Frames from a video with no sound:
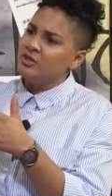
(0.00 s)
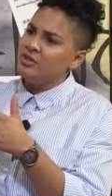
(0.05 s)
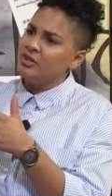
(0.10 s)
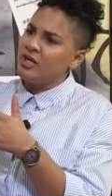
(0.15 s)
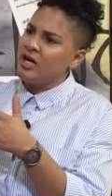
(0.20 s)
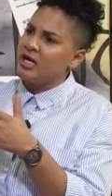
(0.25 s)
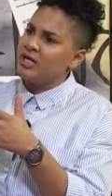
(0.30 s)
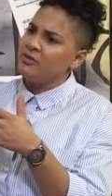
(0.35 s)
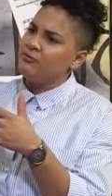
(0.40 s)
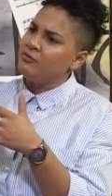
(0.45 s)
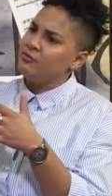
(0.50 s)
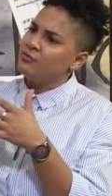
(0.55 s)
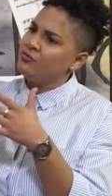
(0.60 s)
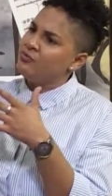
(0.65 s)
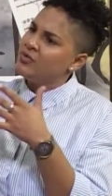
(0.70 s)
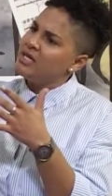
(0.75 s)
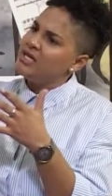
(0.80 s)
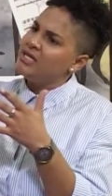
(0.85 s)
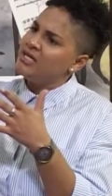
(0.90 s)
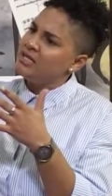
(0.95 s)
You know, like if you're
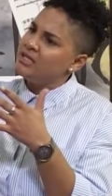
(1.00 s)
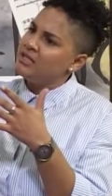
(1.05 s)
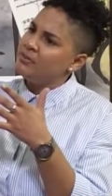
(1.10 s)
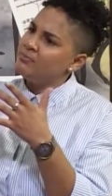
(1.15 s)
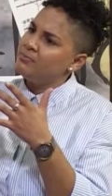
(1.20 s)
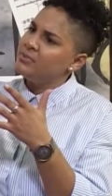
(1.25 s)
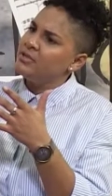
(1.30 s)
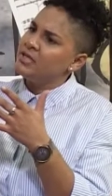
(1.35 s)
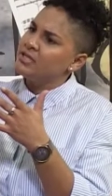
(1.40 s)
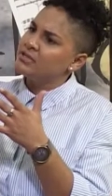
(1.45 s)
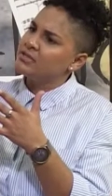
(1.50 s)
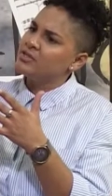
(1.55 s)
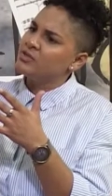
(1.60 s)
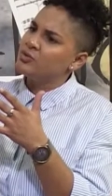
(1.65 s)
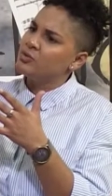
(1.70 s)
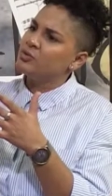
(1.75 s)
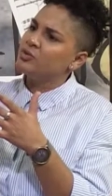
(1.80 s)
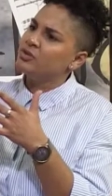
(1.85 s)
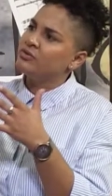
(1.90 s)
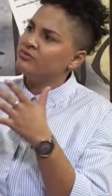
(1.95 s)
feeling depressed, it's
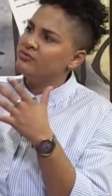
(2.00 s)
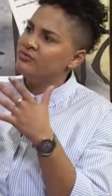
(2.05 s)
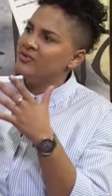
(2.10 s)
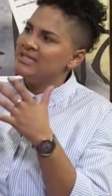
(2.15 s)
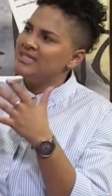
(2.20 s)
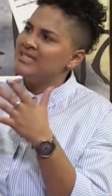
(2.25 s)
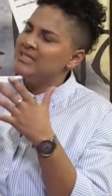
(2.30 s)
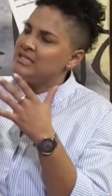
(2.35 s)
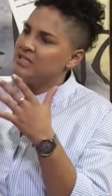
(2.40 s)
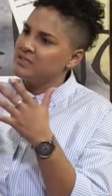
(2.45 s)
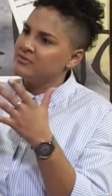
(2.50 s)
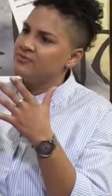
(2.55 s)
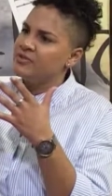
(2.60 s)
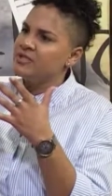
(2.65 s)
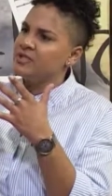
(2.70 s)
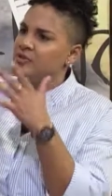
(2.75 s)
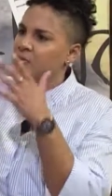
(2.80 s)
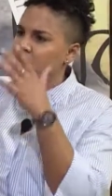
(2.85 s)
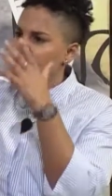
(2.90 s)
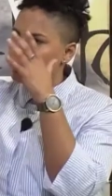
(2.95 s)
sort of very
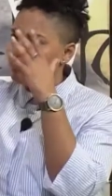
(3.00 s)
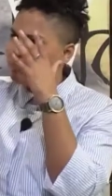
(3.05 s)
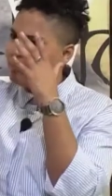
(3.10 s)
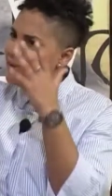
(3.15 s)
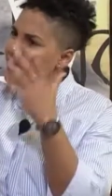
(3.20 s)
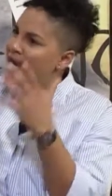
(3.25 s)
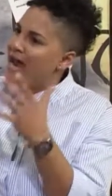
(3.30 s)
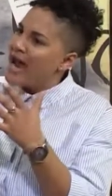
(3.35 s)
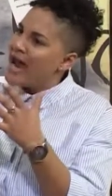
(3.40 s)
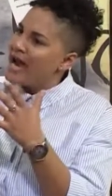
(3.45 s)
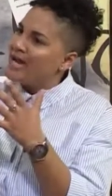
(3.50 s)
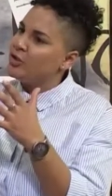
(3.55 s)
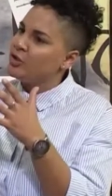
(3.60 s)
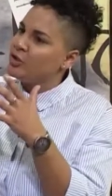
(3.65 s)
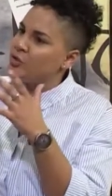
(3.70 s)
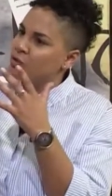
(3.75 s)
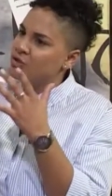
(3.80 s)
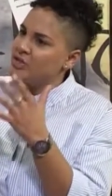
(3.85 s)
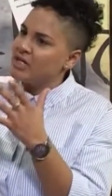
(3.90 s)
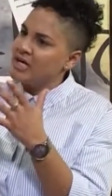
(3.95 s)
difficult to plan
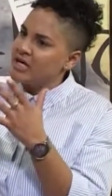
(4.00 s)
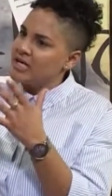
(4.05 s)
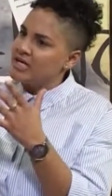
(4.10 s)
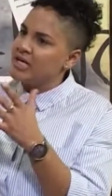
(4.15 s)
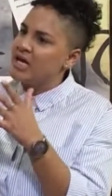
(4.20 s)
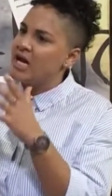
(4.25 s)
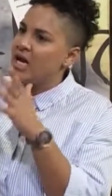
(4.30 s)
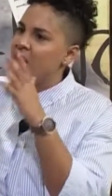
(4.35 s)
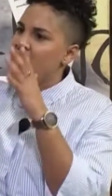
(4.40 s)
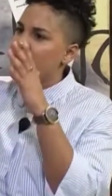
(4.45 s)
your day